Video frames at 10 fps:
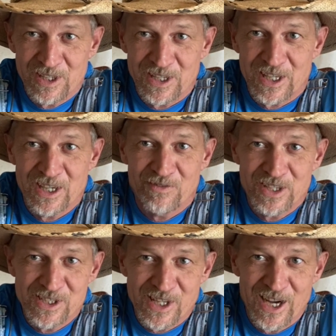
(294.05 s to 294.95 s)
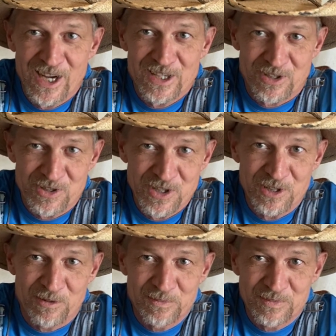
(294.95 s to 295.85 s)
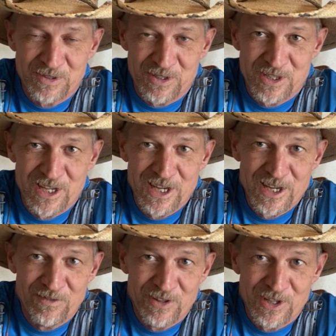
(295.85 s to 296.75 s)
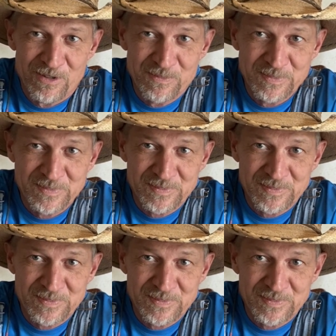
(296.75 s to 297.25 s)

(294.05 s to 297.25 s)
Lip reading: and give these guys a tip to save them